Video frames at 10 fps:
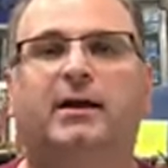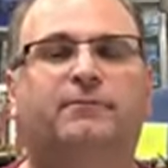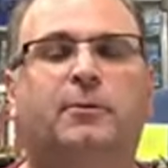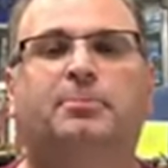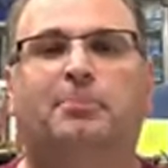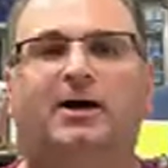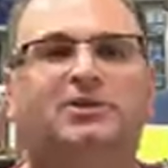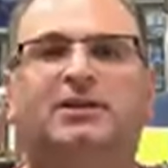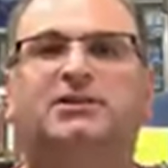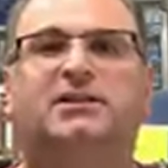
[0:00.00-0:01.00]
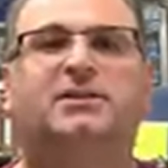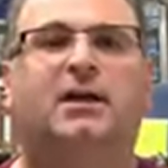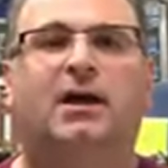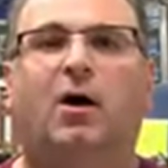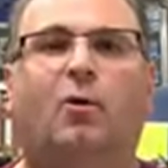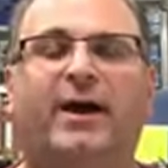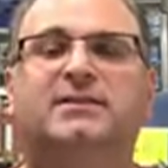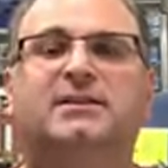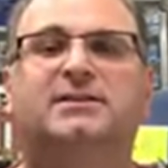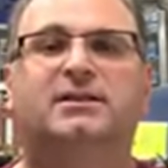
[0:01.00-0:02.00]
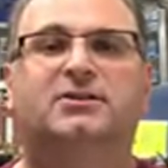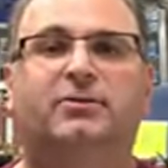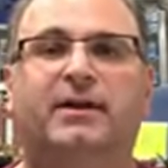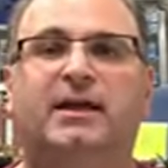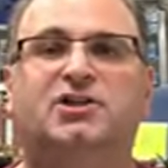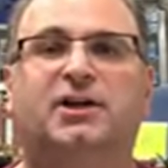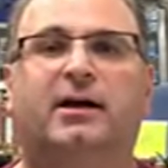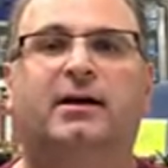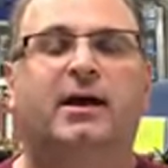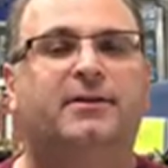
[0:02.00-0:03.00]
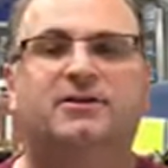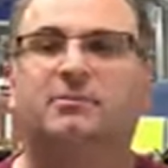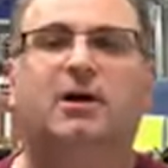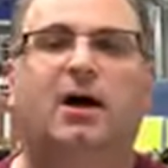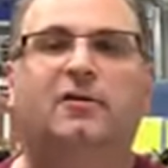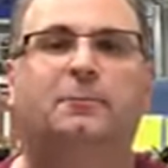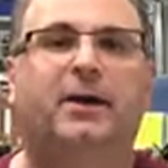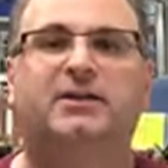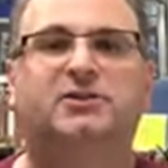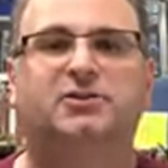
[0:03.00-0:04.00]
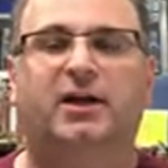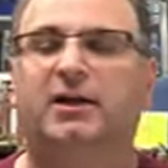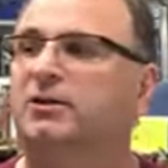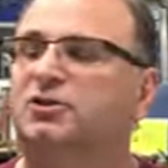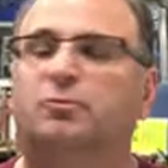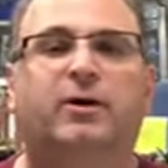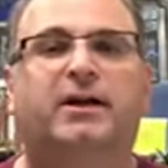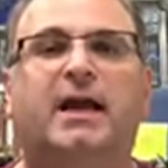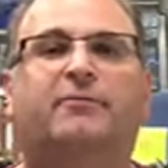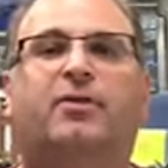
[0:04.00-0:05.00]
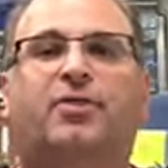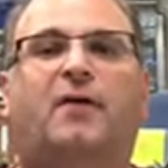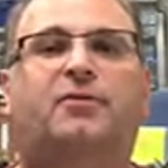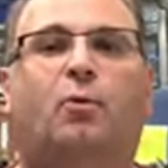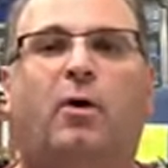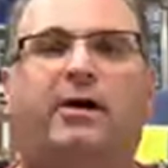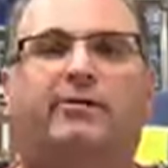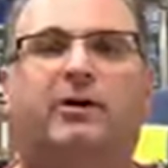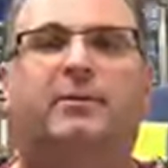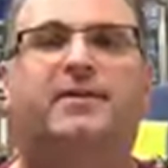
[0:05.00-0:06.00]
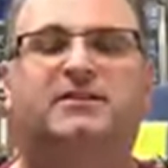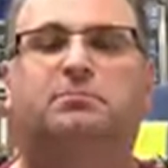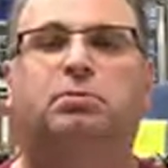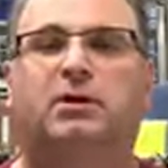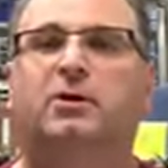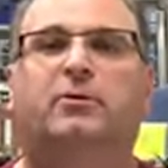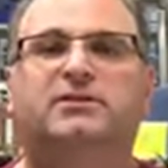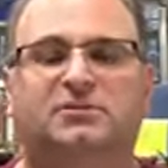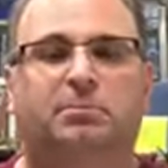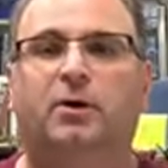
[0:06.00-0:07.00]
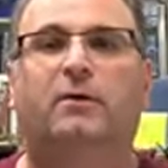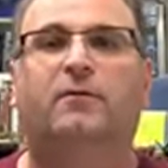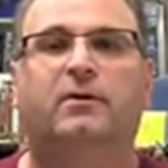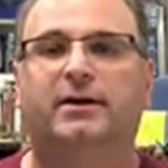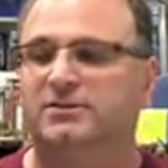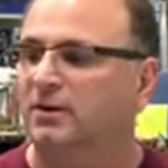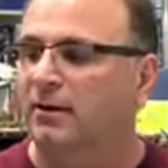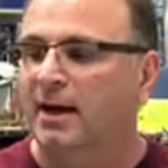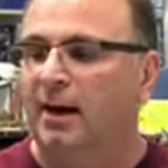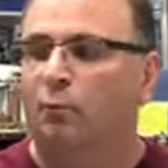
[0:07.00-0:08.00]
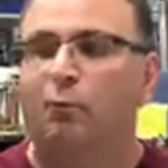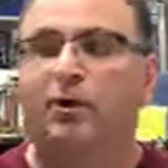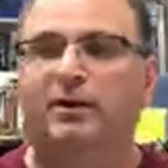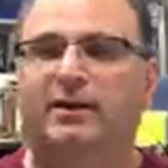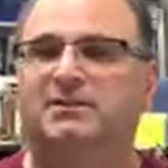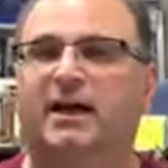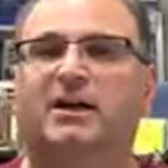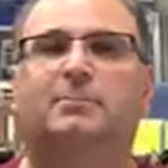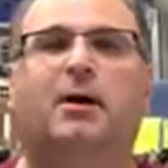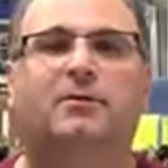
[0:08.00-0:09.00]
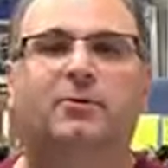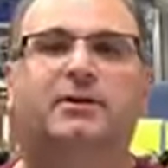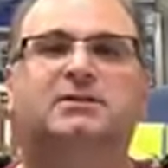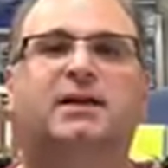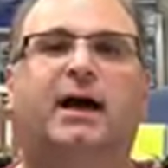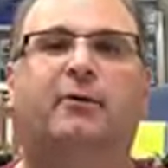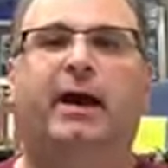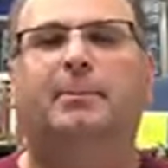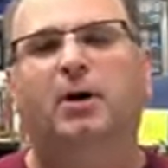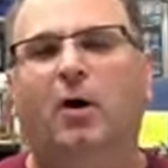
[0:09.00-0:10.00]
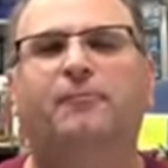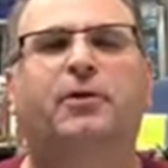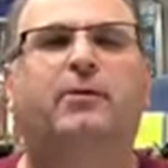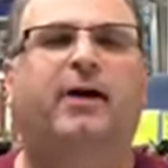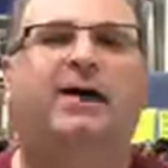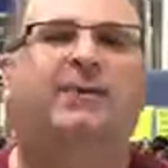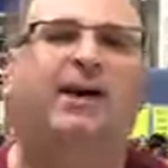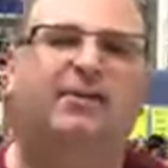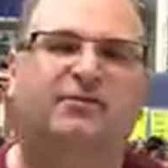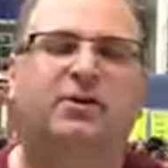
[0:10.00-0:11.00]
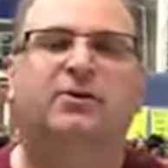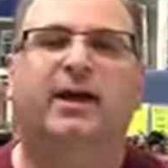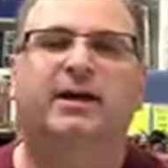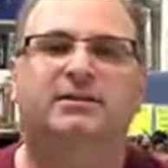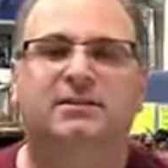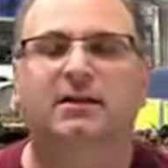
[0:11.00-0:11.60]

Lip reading: If you punch in just Oasis in Tunisia, there's some color pictures, and you just would have never thought the water would have been this blue and just beautiful on it. So really excited about doing this diorama, and hopefully we'll have it out in a few days.